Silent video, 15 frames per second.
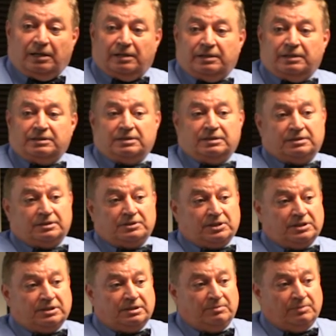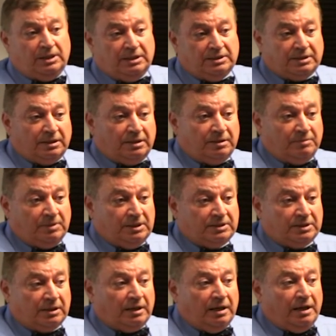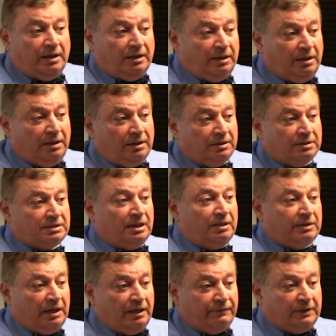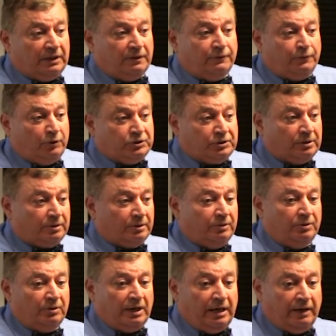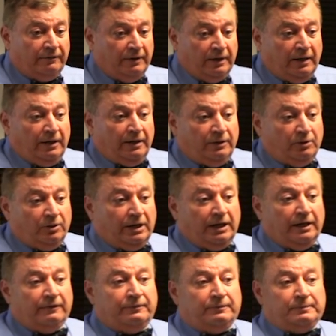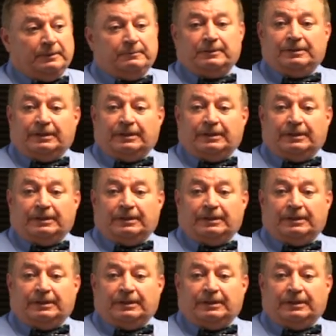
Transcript: This is just amazing, amazing. Here in South Africa, fortunately, you have people